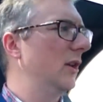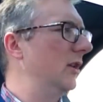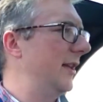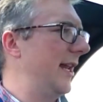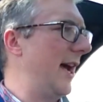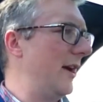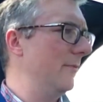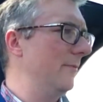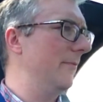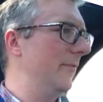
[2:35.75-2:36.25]

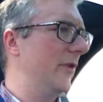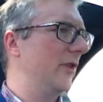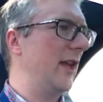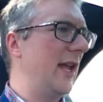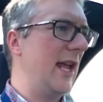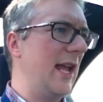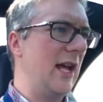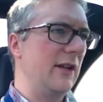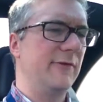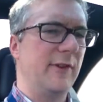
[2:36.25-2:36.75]
Now,
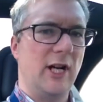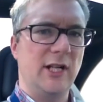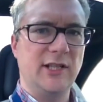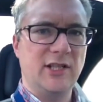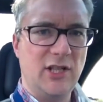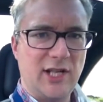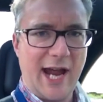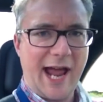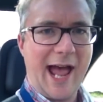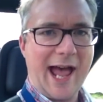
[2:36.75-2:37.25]
the
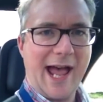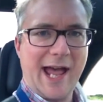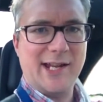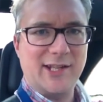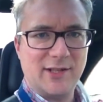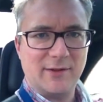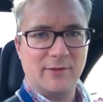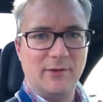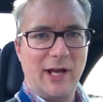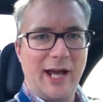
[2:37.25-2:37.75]
advantage it
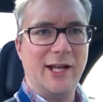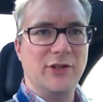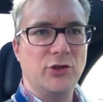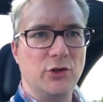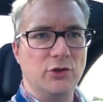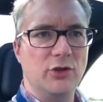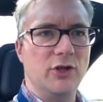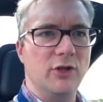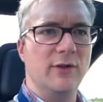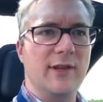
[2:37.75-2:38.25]
has as
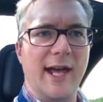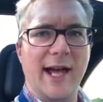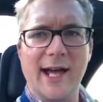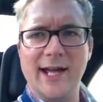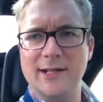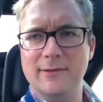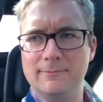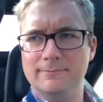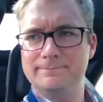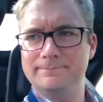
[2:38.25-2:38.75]
you do
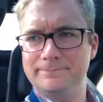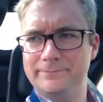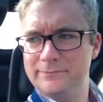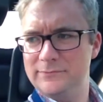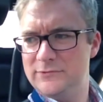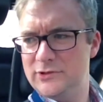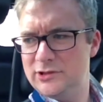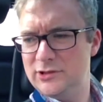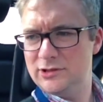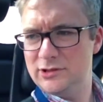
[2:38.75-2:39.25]
that,
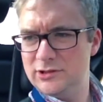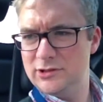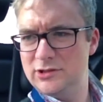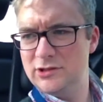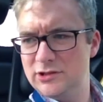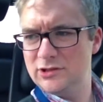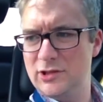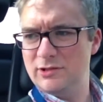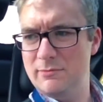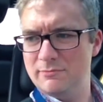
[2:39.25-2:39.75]

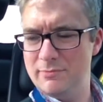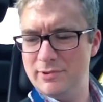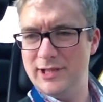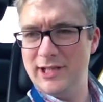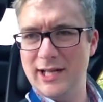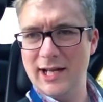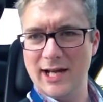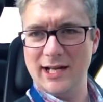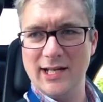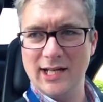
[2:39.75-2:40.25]
somebody
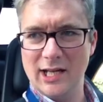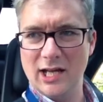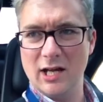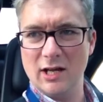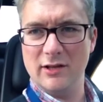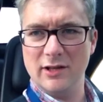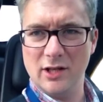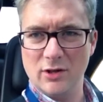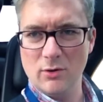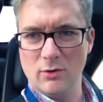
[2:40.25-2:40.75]
kind of
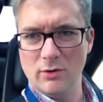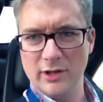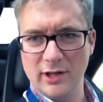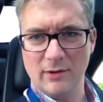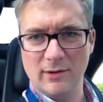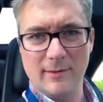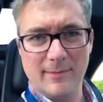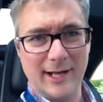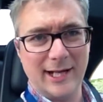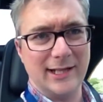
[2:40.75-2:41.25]
cut the corner
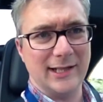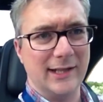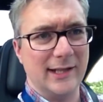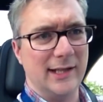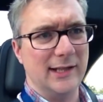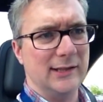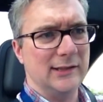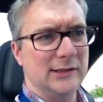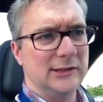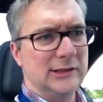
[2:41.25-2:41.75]
quite badly there,
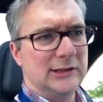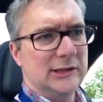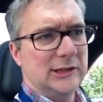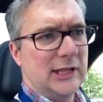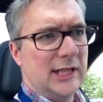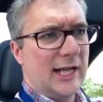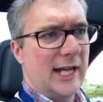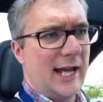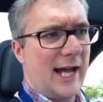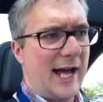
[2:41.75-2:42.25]

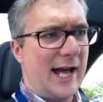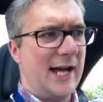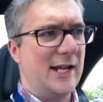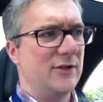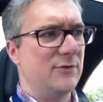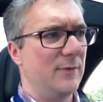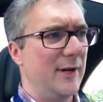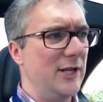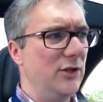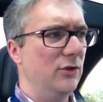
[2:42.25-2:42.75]
it
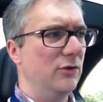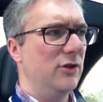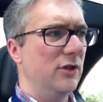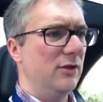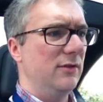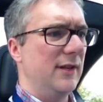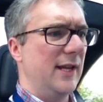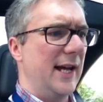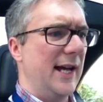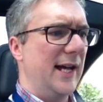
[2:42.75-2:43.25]
has when you
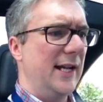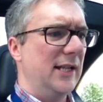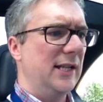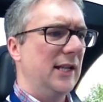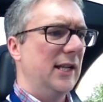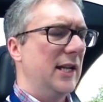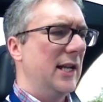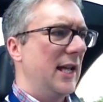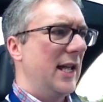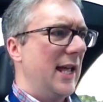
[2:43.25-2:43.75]
do that,
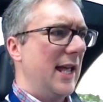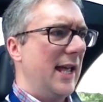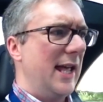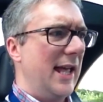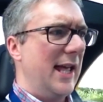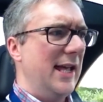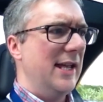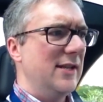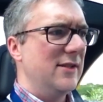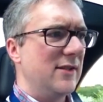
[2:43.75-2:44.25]

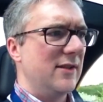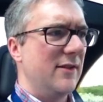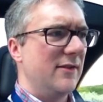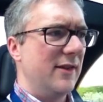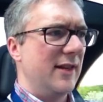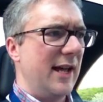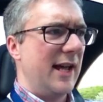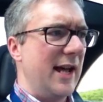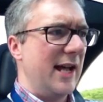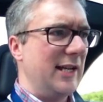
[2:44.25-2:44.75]
is
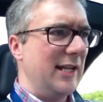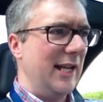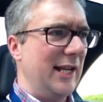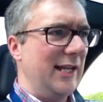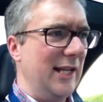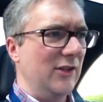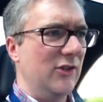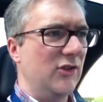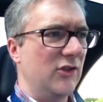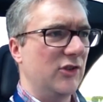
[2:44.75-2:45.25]
that it
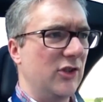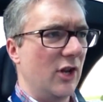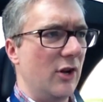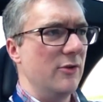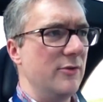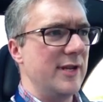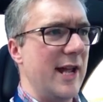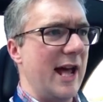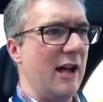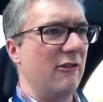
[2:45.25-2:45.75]
is so
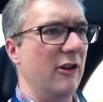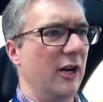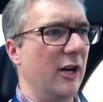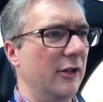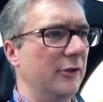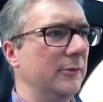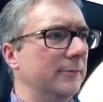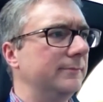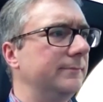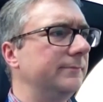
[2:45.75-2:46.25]
narrow